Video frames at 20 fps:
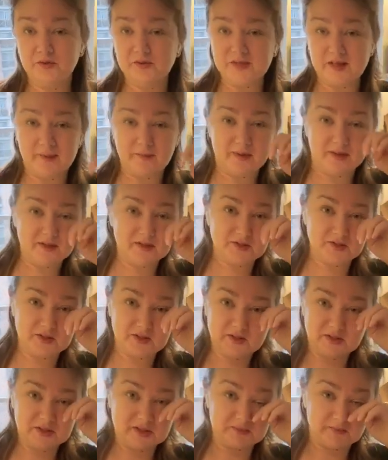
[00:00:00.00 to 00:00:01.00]
I will do 10
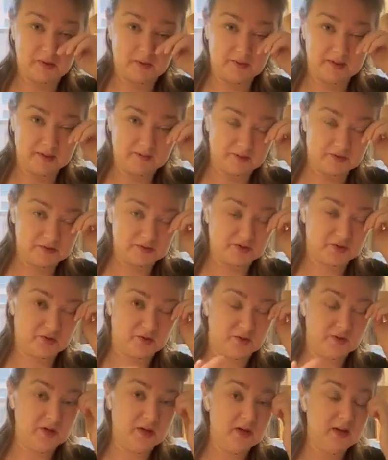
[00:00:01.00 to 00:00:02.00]
minutes, just probably give
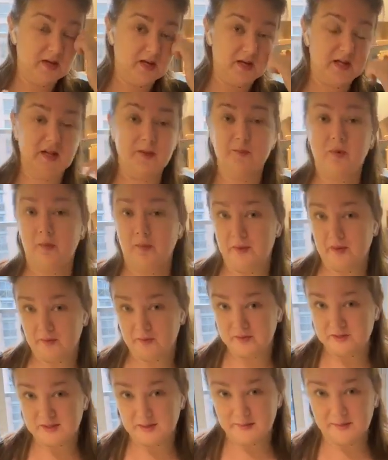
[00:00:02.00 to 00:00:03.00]
it a stir, and then
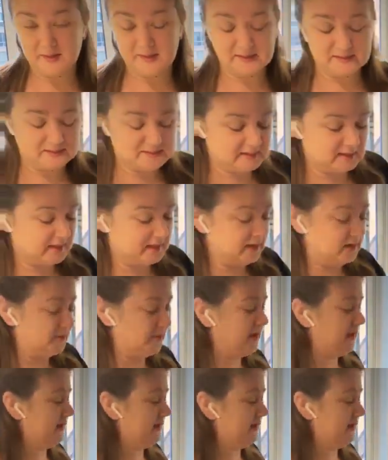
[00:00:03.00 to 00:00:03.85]
probably another 10 minutes,